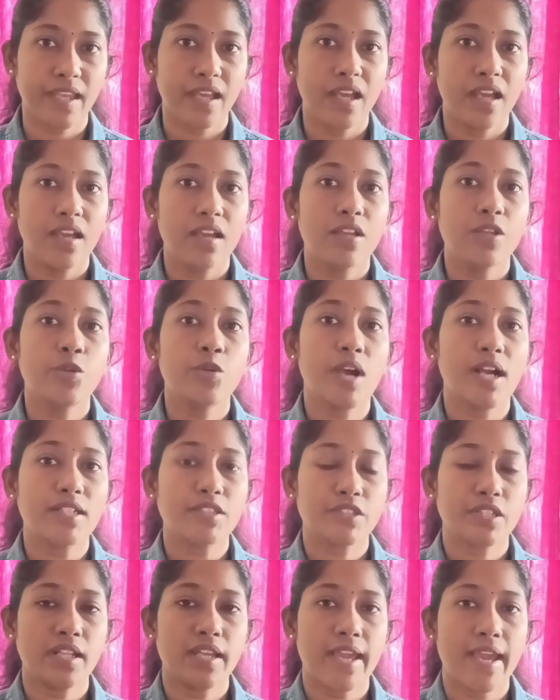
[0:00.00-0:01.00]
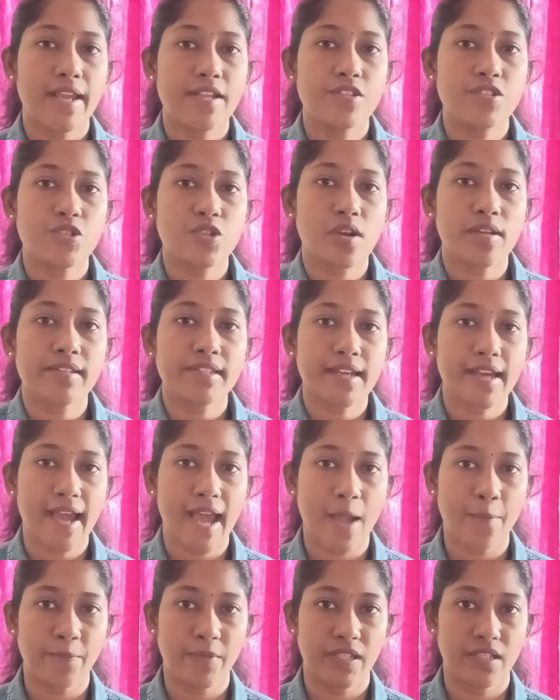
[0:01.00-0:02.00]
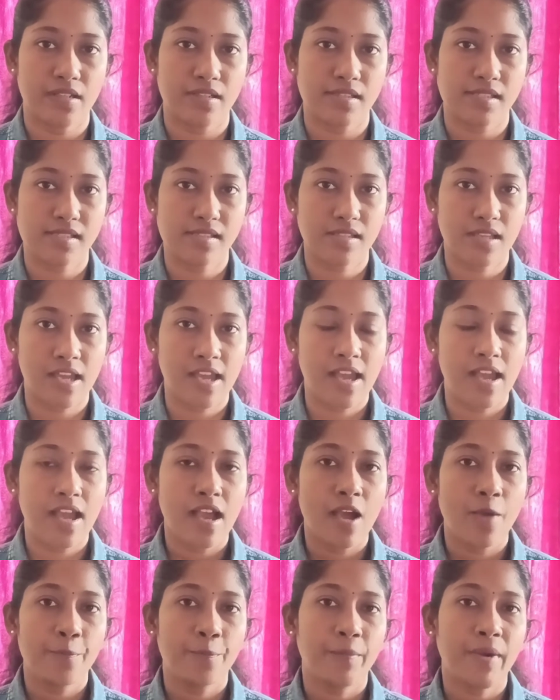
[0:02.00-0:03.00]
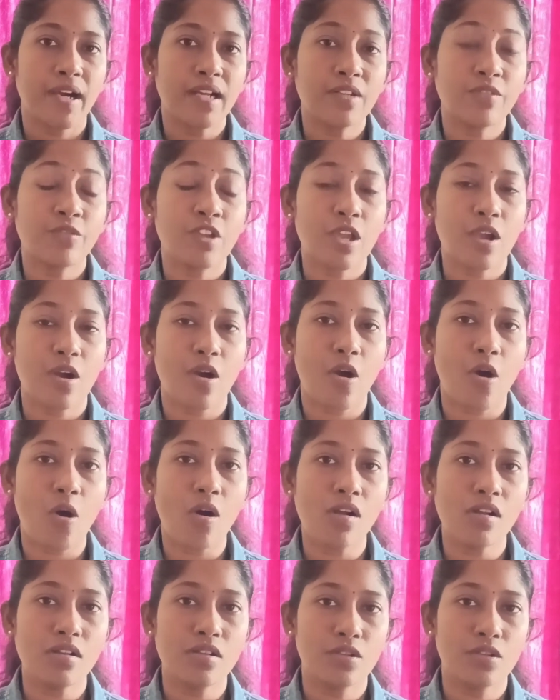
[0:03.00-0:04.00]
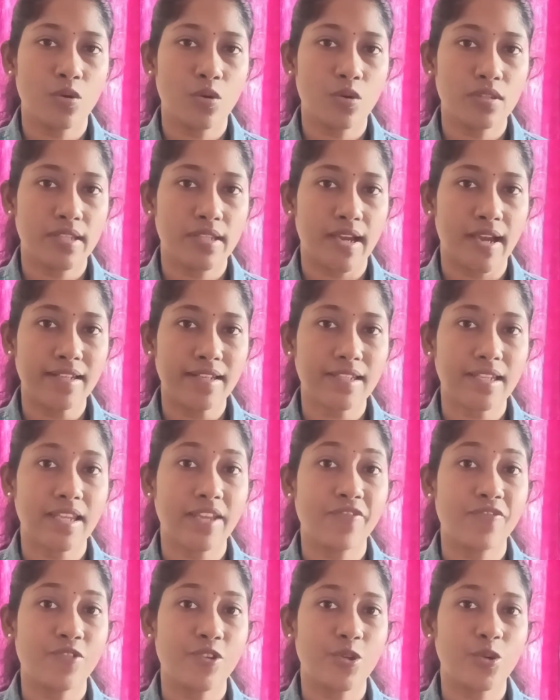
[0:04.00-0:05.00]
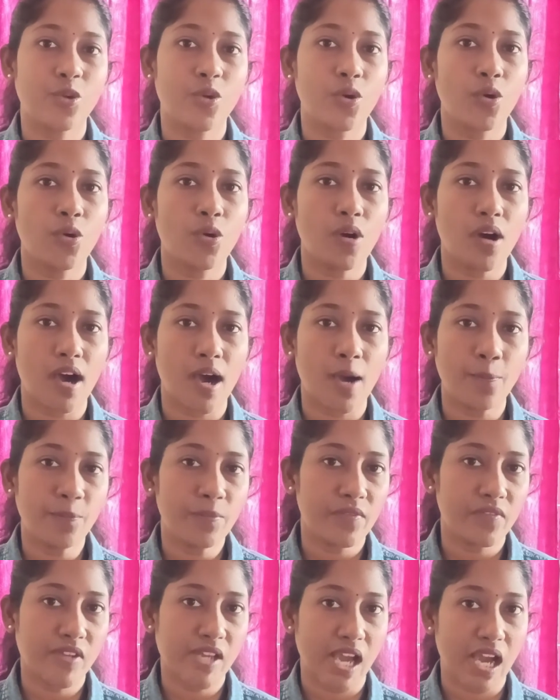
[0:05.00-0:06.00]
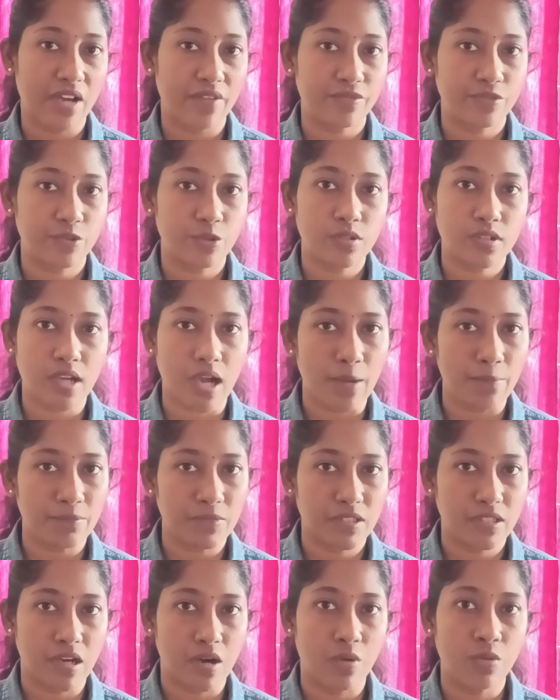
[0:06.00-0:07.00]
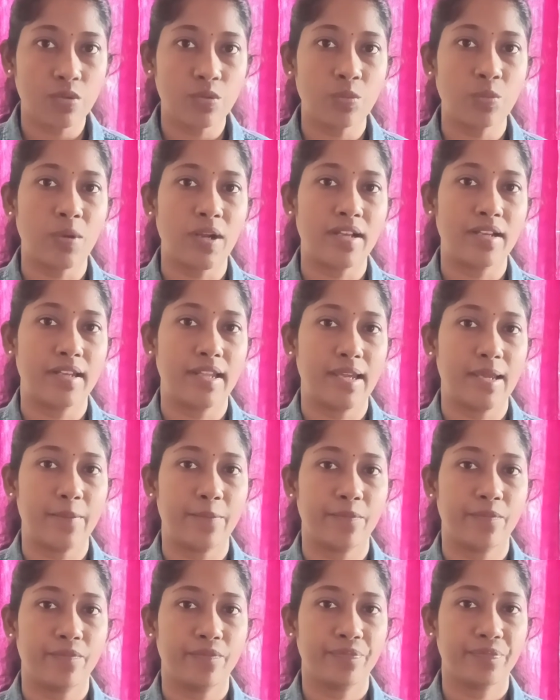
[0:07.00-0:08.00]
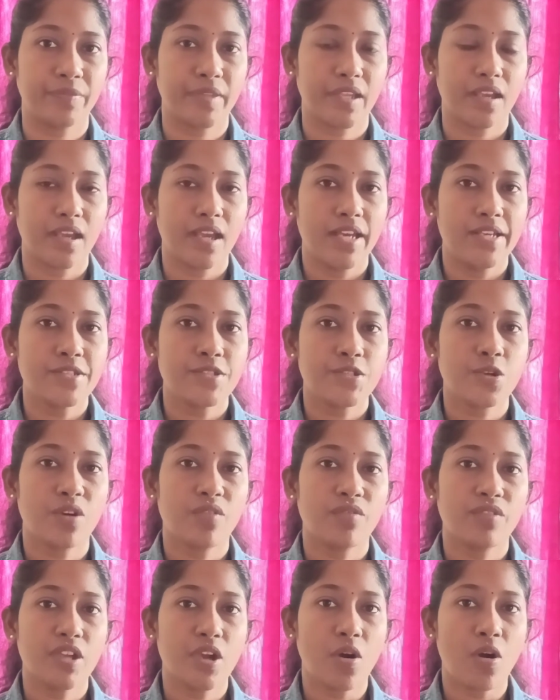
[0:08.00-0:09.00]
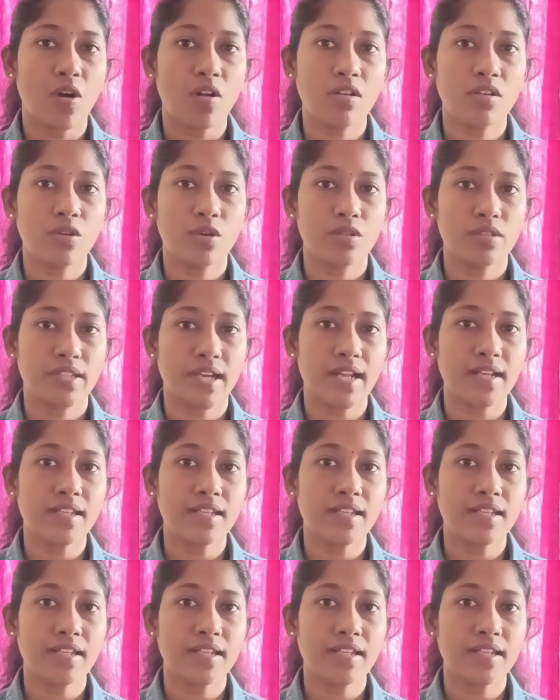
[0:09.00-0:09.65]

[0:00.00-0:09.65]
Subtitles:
You actually enjoy the happiness. but we all know that if we go up, we have to come down one day. So we all know that